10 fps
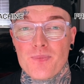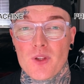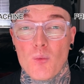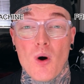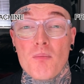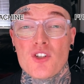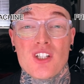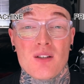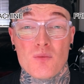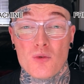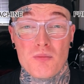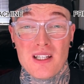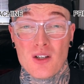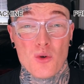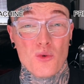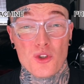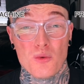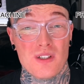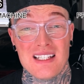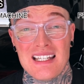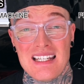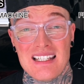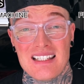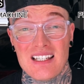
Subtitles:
One machine will be all you would need